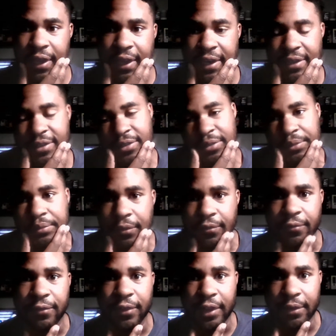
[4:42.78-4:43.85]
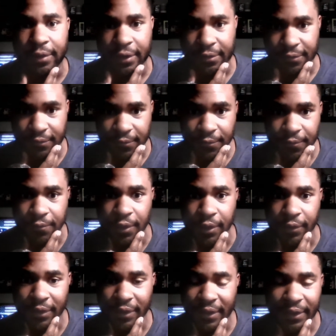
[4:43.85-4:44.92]
And it's very,
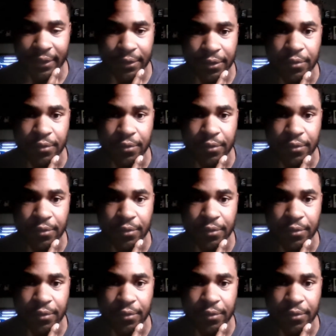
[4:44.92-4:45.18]
very, like,